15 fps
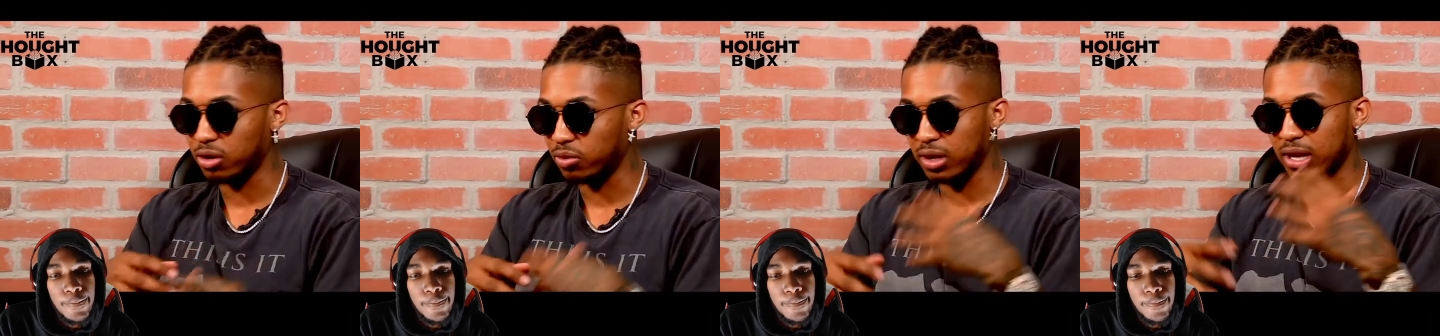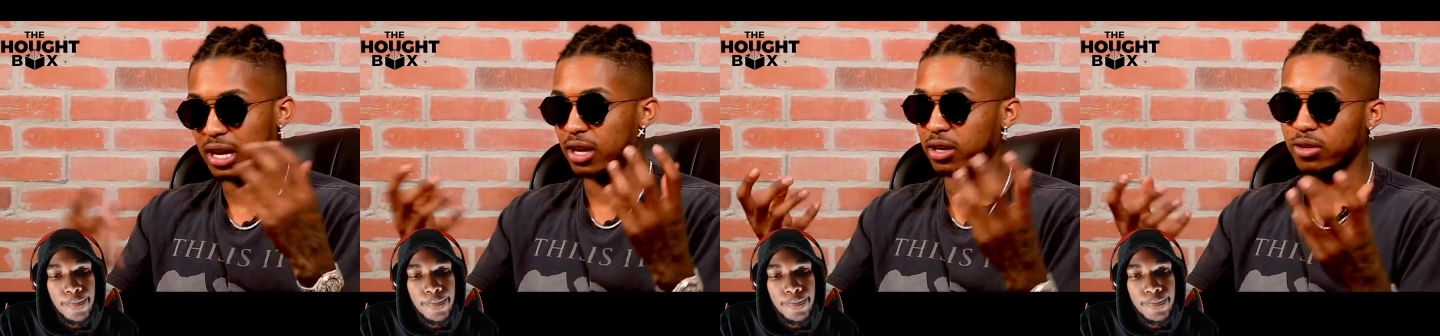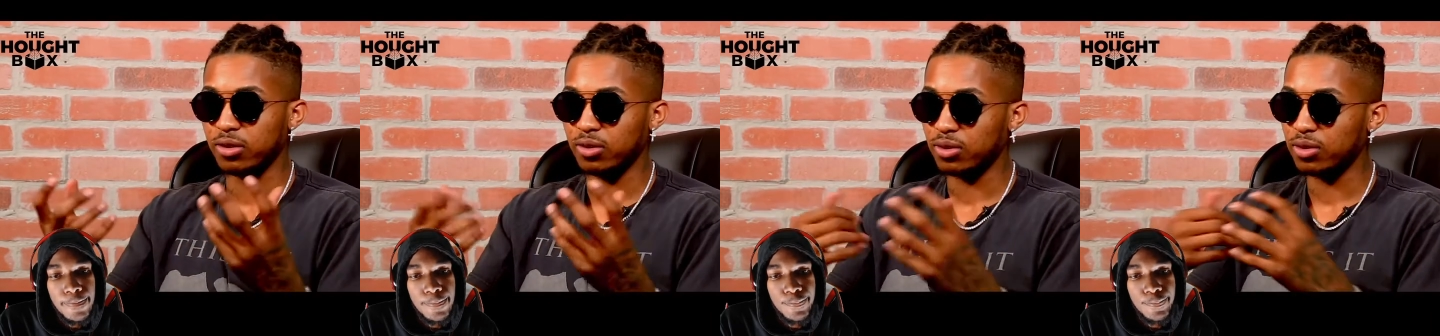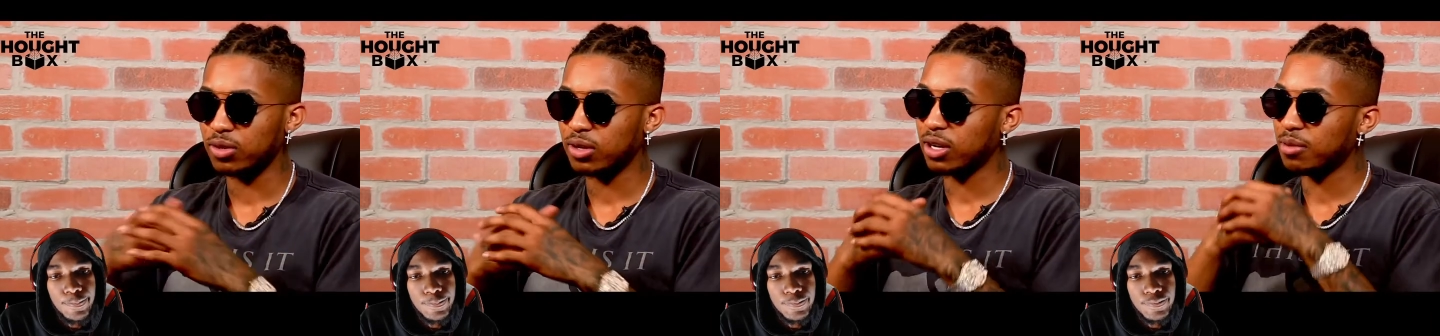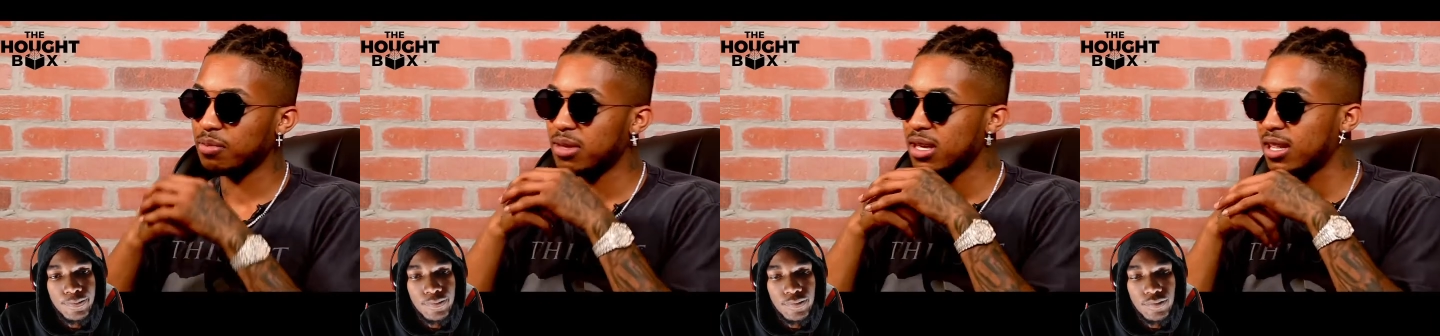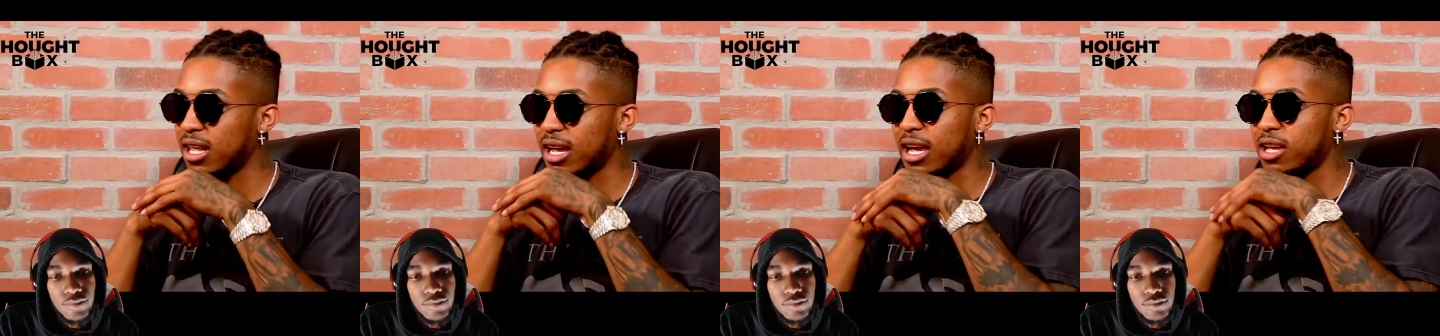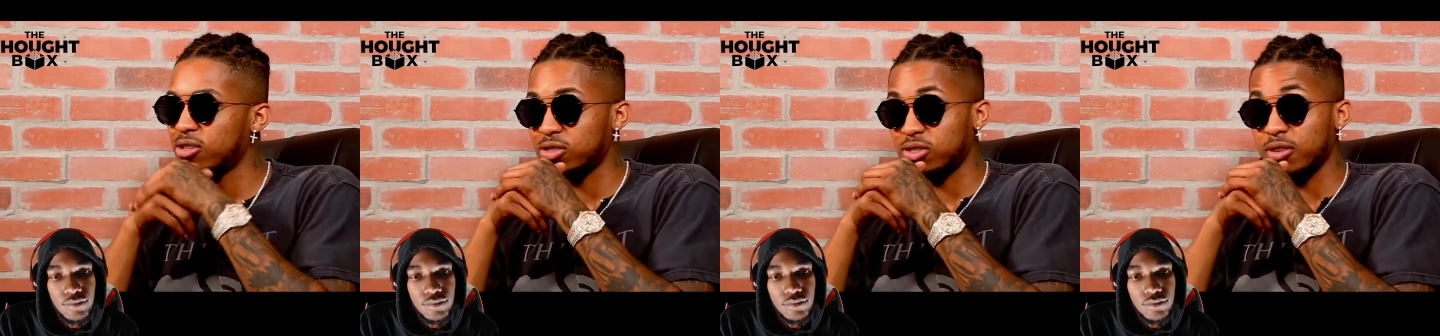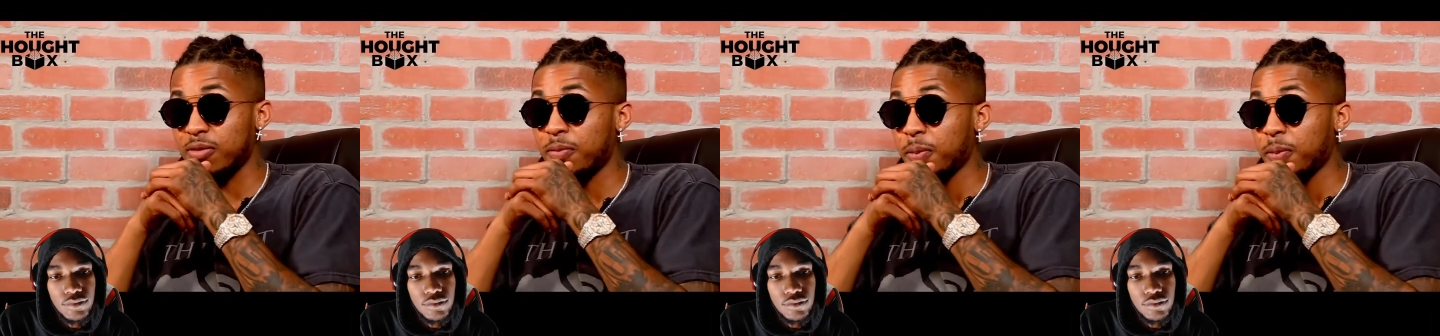Speaker 1: that we had to do. You know what I mean? Like I used to.